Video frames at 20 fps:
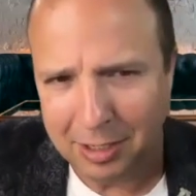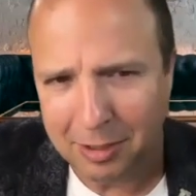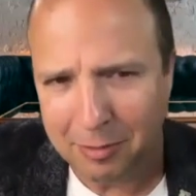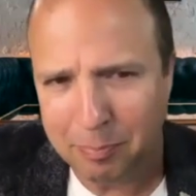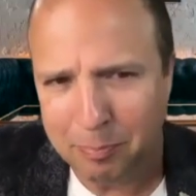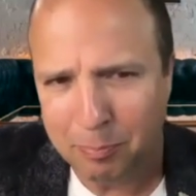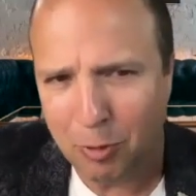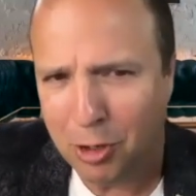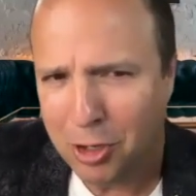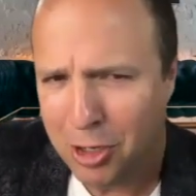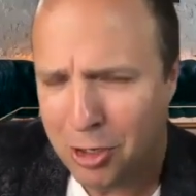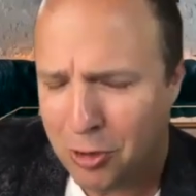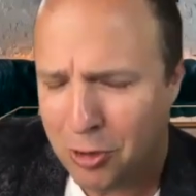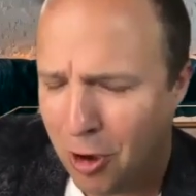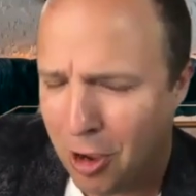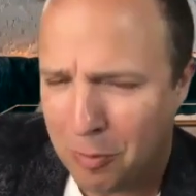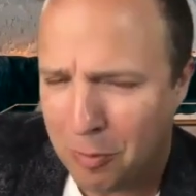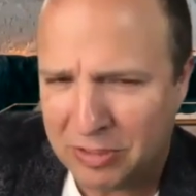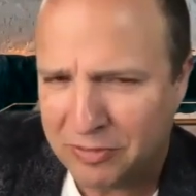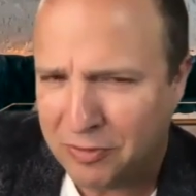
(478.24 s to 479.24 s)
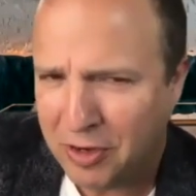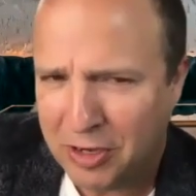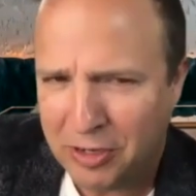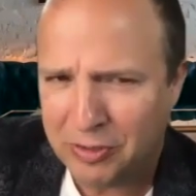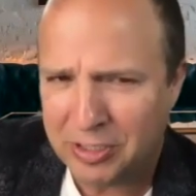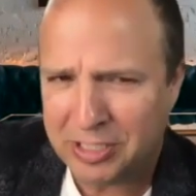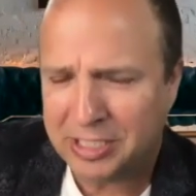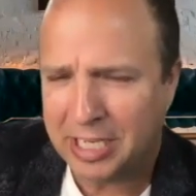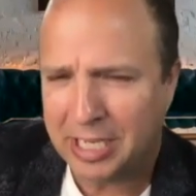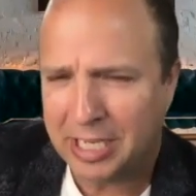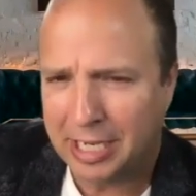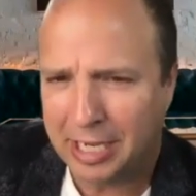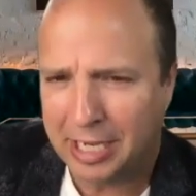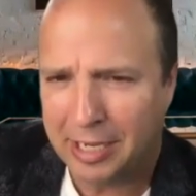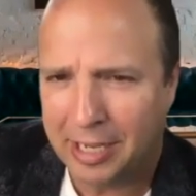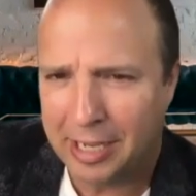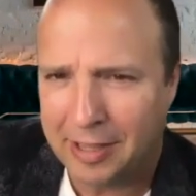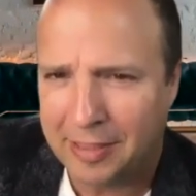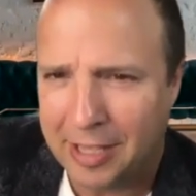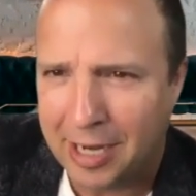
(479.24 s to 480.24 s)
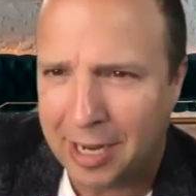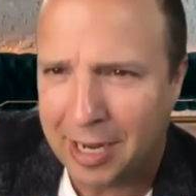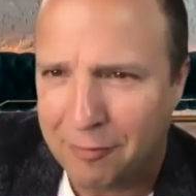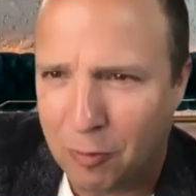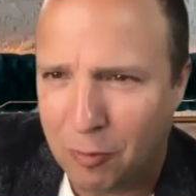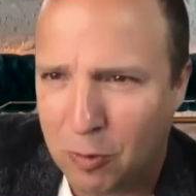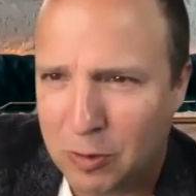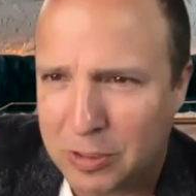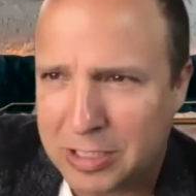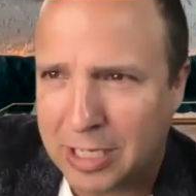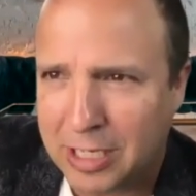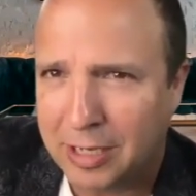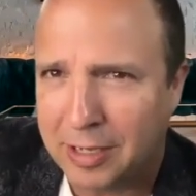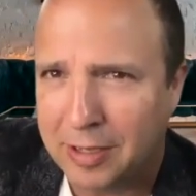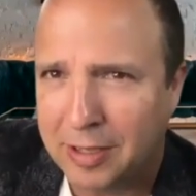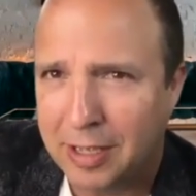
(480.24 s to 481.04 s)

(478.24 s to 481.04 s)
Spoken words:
bodyguard. It was very interesting. And then I've also